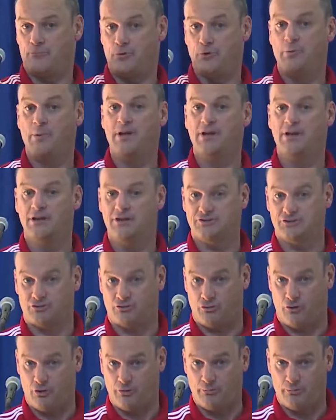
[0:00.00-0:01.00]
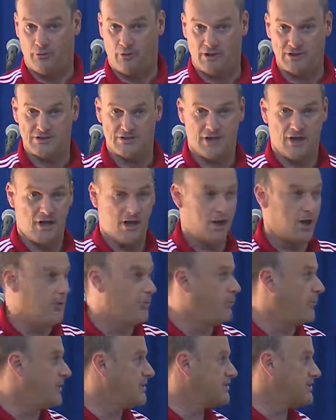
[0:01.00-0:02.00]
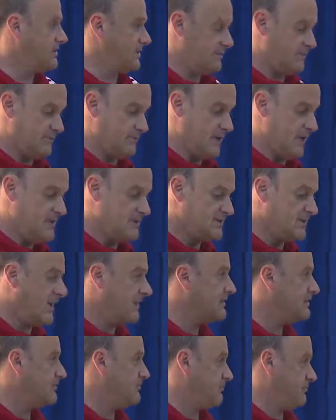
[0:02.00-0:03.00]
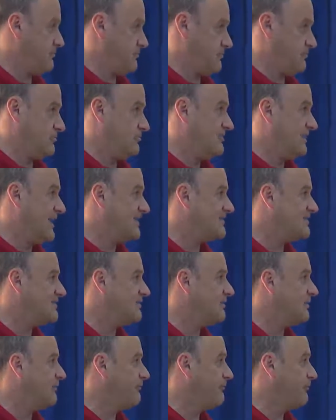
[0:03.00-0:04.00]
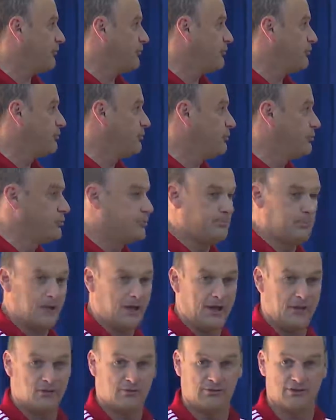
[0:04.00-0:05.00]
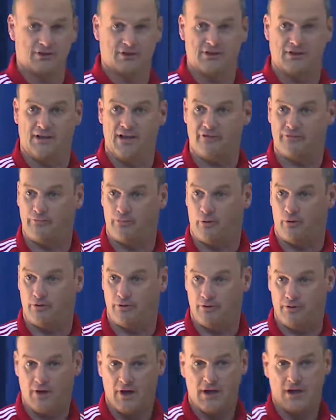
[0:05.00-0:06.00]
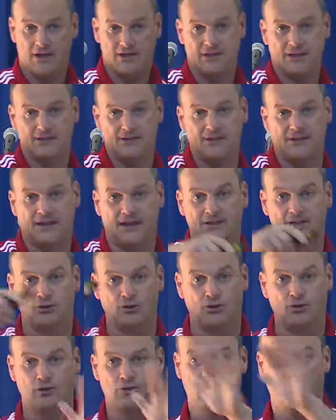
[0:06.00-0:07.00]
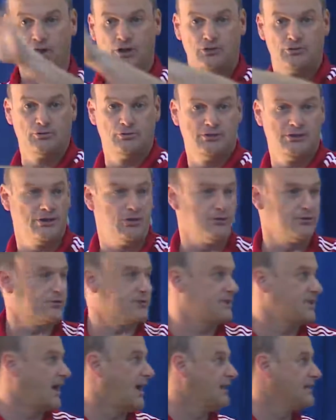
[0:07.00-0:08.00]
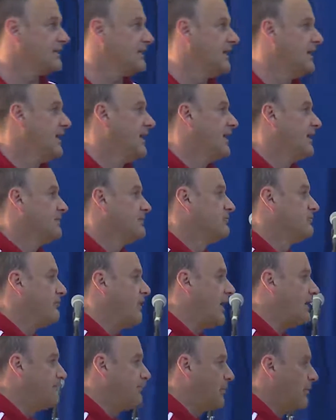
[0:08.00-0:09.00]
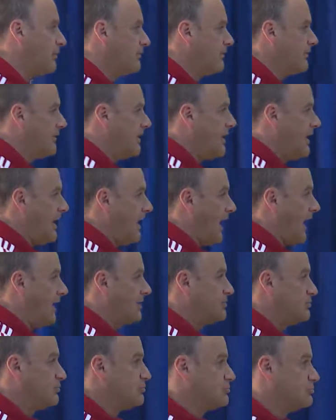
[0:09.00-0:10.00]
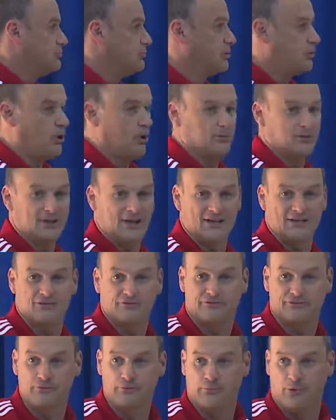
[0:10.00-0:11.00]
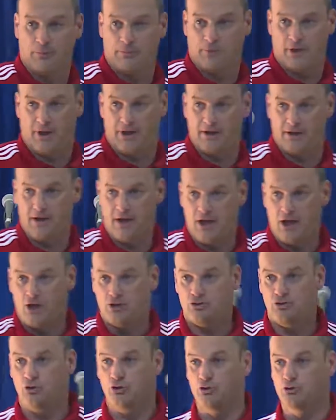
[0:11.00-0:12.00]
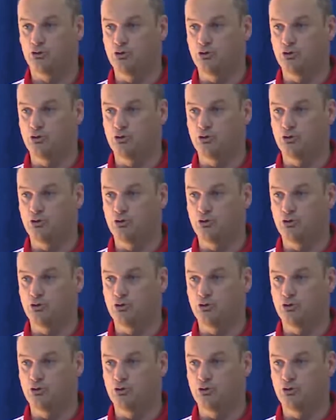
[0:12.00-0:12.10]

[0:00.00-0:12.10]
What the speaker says: build a strong bridge. A bridge means that necessary for your youth player who is at the left border, that he can go to the other side, to the right border, and so to become an adult football player. So you